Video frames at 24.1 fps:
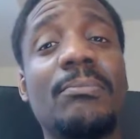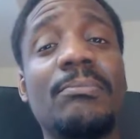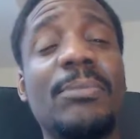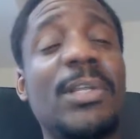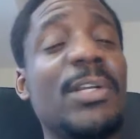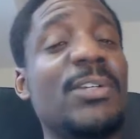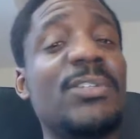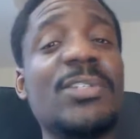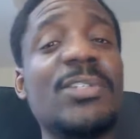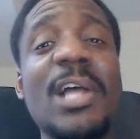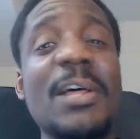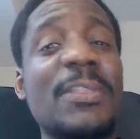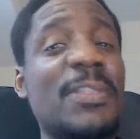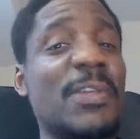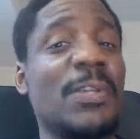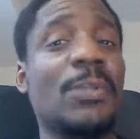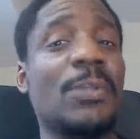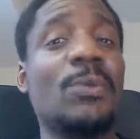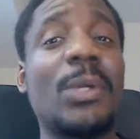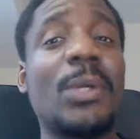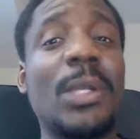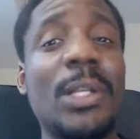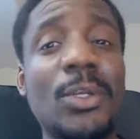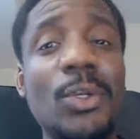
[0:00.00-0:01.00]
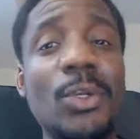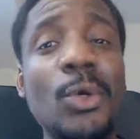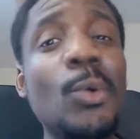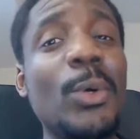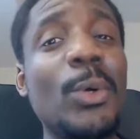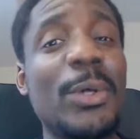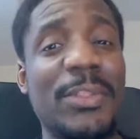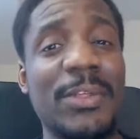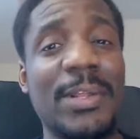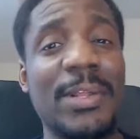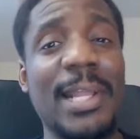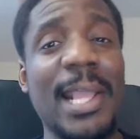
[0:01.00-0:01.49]
there's nothing you can do
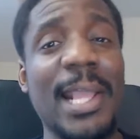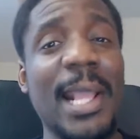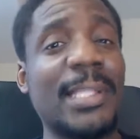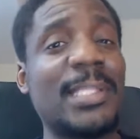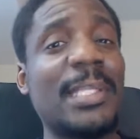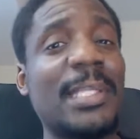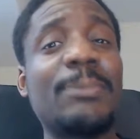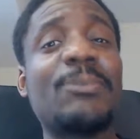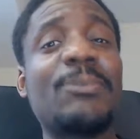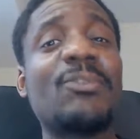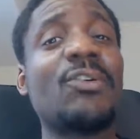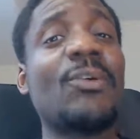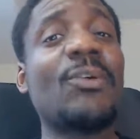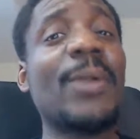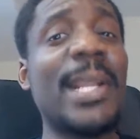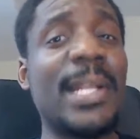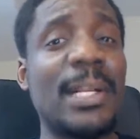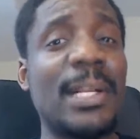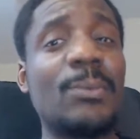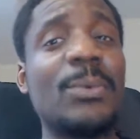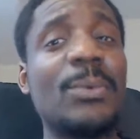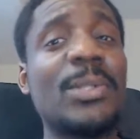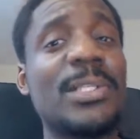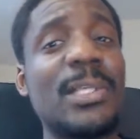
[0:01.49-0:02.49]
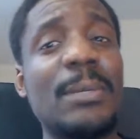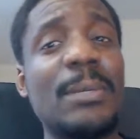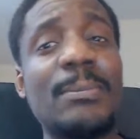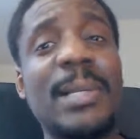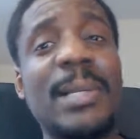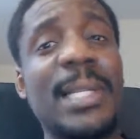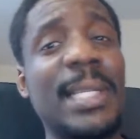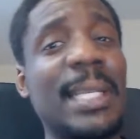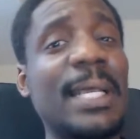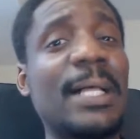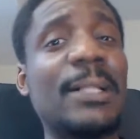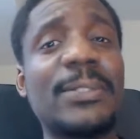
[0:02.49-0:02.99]
with it except trade it with
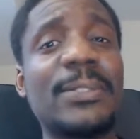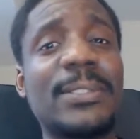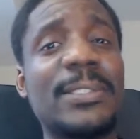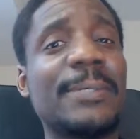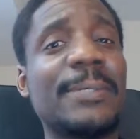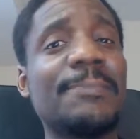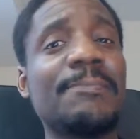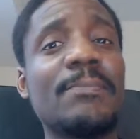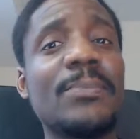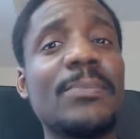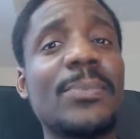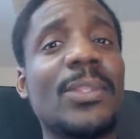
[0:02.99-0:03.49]
somebody else.